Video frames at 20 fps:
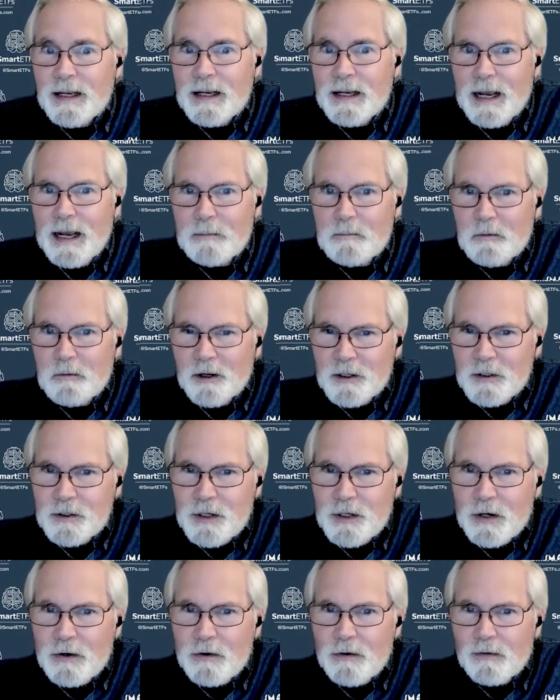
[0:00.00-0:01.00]
at
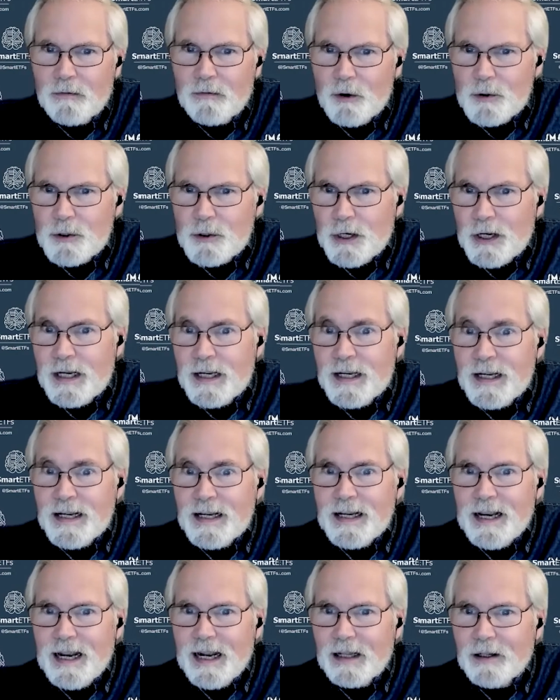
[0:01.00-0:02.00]
Princeton University,
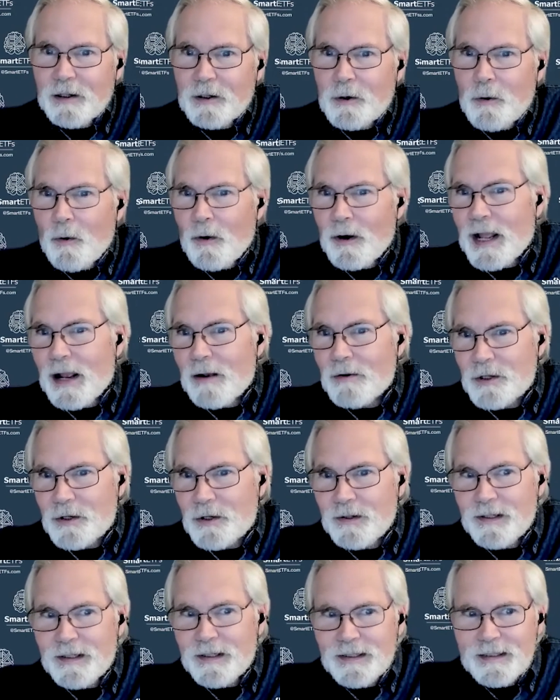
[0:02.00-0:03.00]
Alain
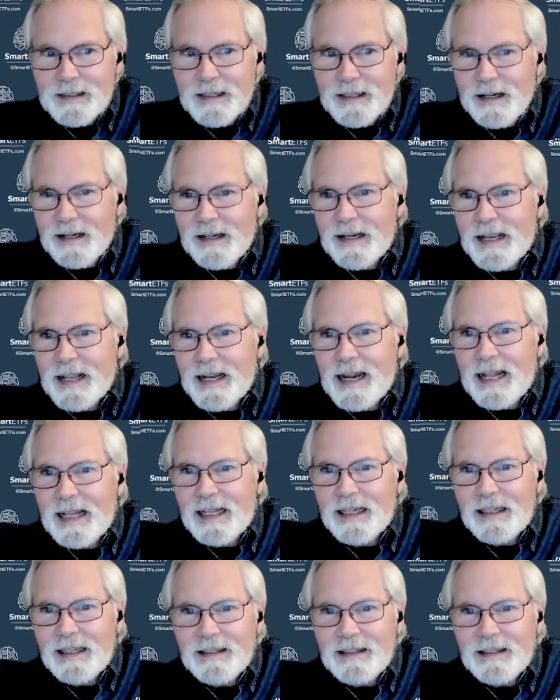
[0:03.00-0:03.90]
Kornhauser. Hi again, Alan.